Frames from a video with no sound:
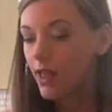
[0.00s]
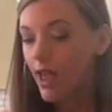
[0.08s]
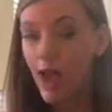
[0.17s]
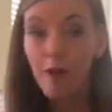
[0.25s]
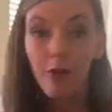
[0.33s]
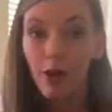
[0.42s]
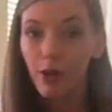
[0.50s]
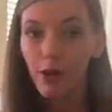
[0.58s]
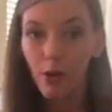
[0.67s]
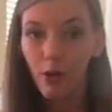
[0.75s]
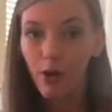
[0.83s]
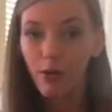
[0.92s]
ever
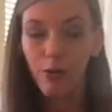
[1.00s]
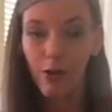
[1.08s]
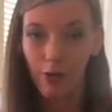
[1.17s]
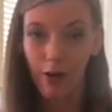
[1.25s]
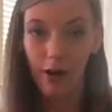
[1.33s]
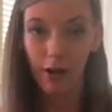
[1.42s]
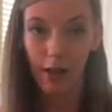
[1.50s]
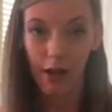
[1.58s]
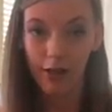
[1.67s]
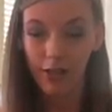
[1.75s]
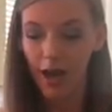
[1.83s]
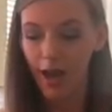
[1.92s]
or for a very
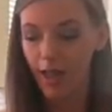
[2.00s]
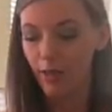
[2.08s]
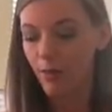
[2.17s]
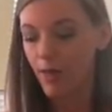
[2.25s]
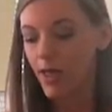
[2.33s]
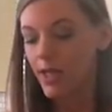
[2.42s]
long time.